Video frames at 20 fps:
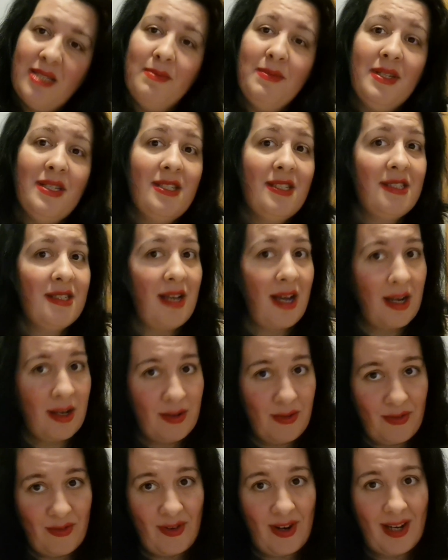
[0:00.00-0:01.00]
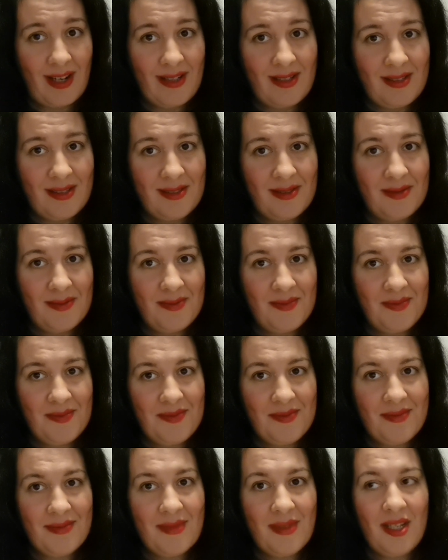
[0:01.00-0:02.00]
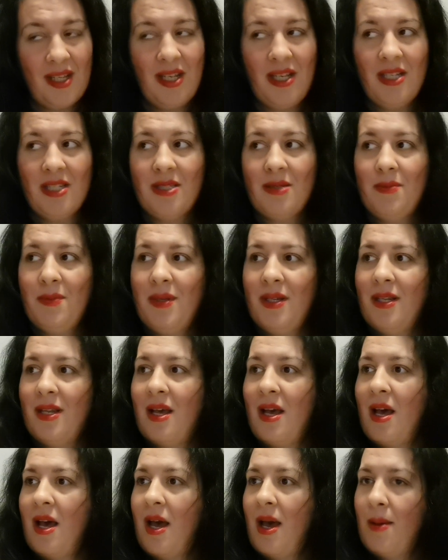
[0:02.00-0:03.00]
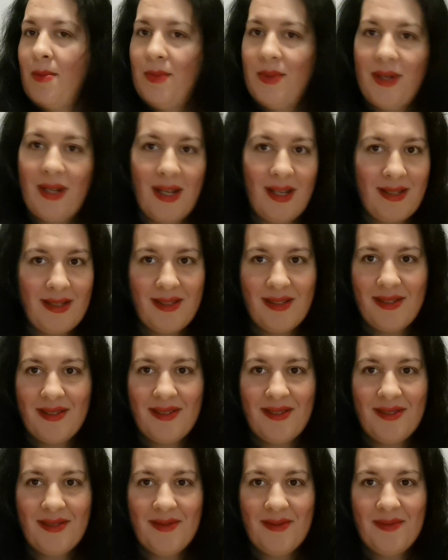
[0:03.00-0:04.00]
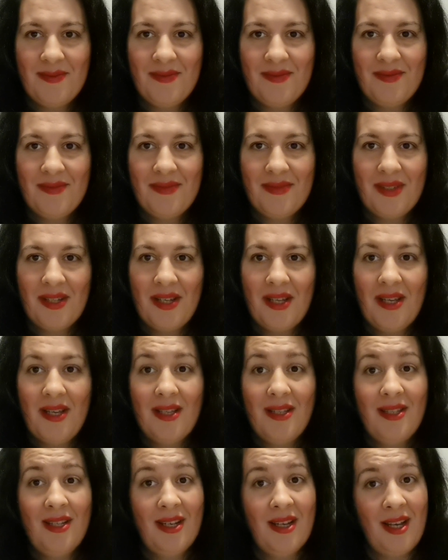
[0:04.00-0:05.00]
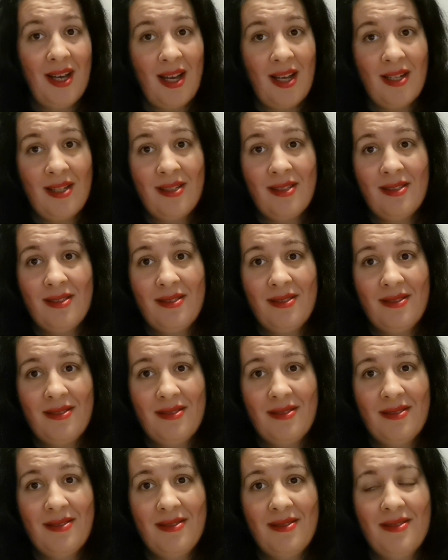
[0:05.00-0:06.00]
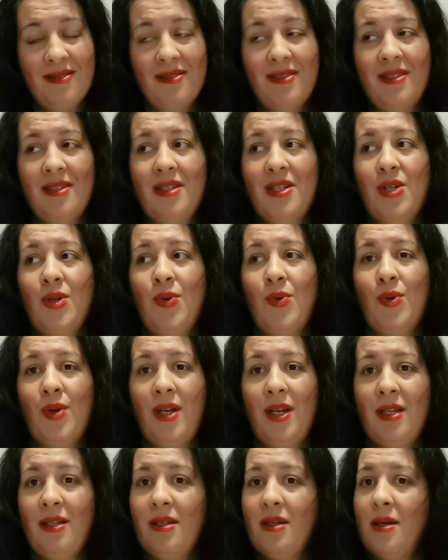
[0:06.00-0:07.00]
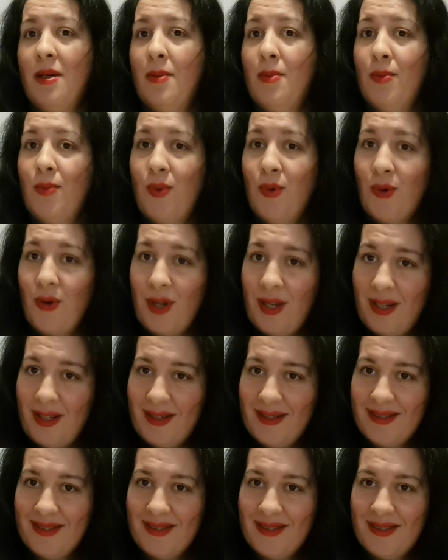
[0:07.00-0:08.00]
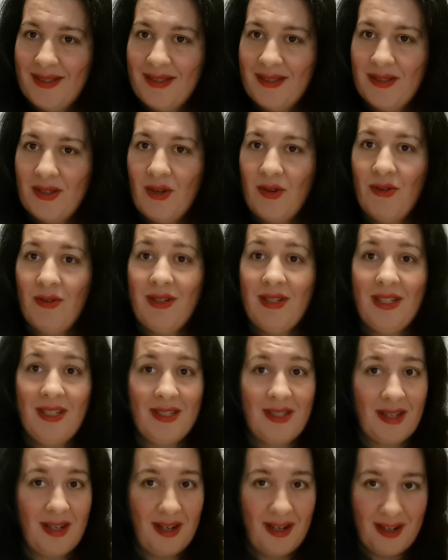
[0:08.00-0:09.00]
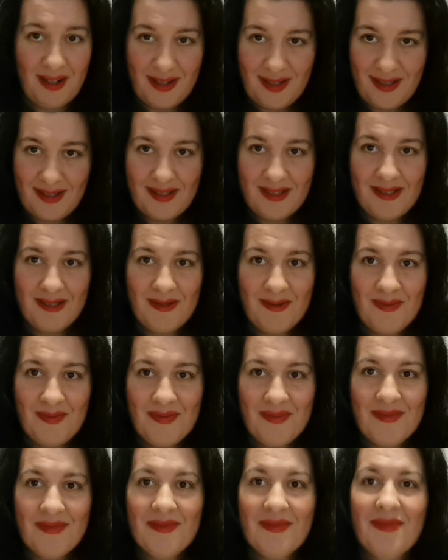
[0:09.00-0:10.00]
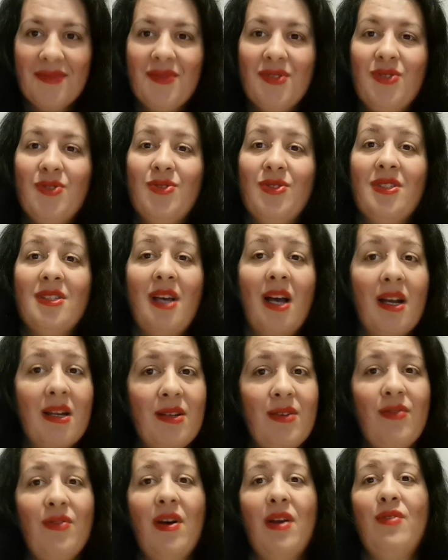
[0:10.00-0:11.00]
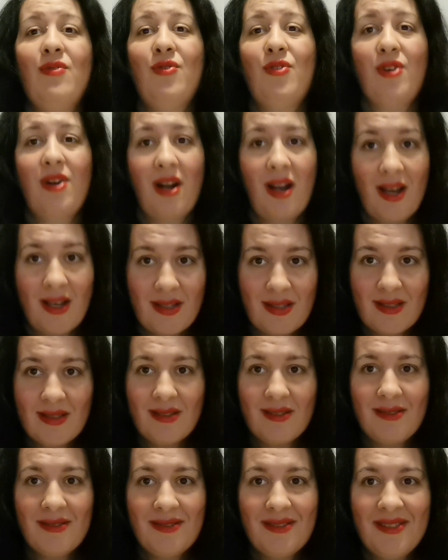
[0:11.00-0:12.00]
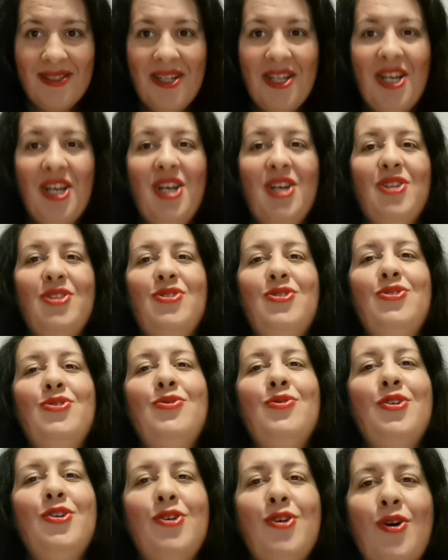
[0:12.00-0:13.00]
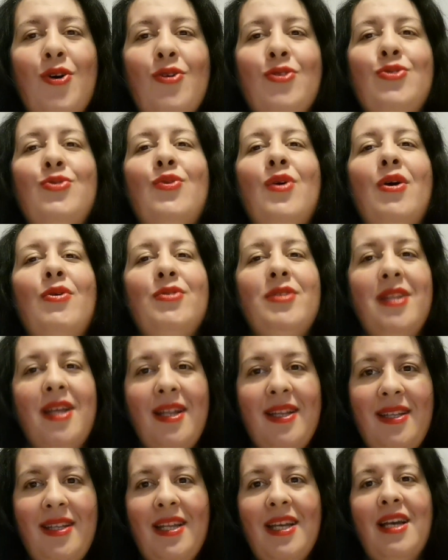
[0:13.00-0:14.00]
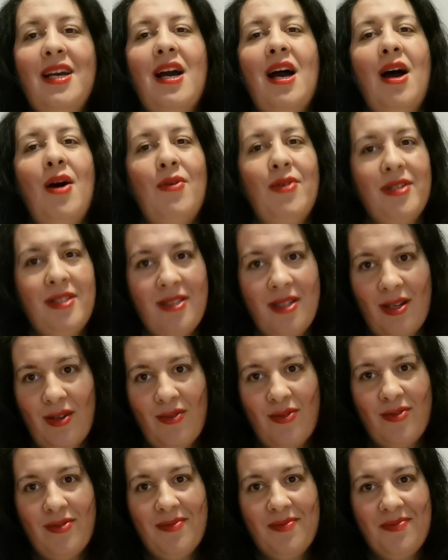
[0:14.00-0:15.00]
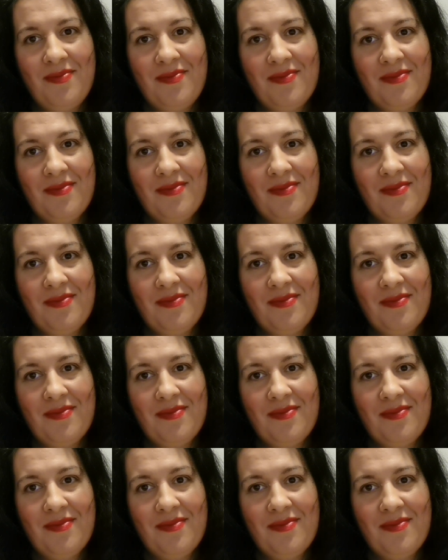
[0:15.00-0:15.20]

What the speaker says: It's mean sacrifice. It's mean happiness. The God create a boy on this earth to sacrifice for us, to go to authentic ourselves.